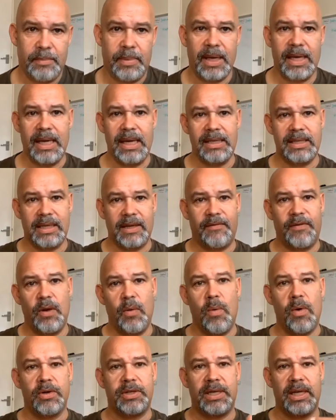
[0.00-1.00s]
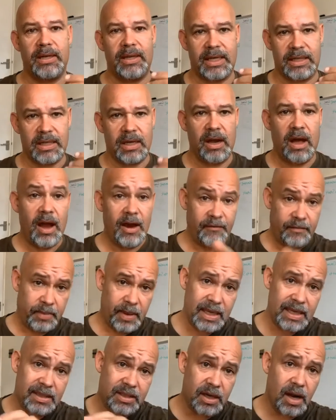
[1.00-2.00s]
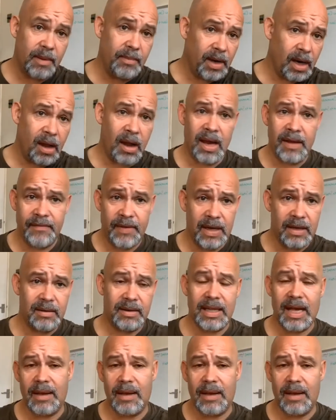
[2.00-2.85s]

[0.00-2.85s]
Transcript: Please, if you're watching this live, please type live in.